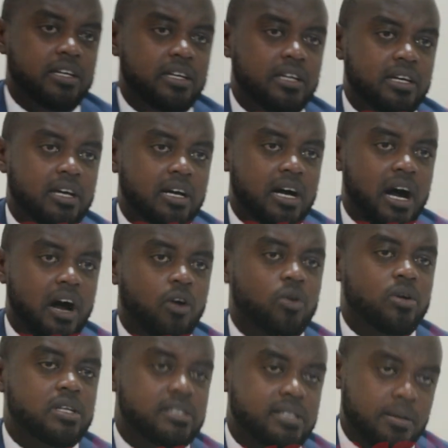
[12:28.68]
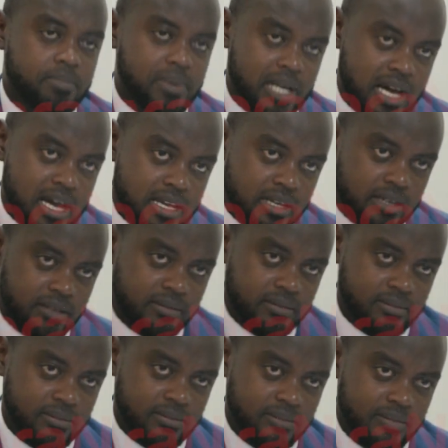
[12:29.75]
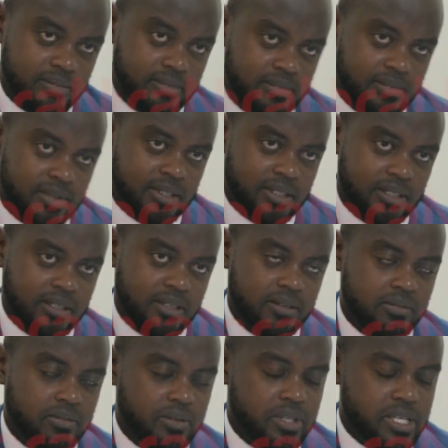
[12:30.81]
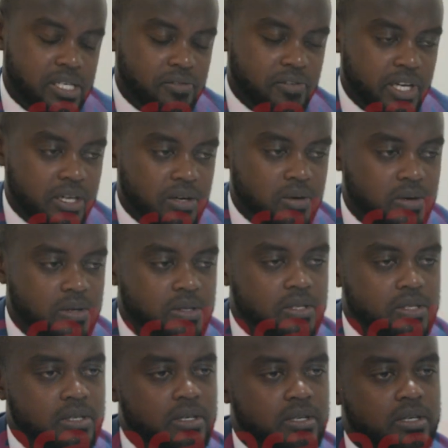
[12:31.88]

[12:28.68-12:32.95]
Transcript: her own supply for these vehicles.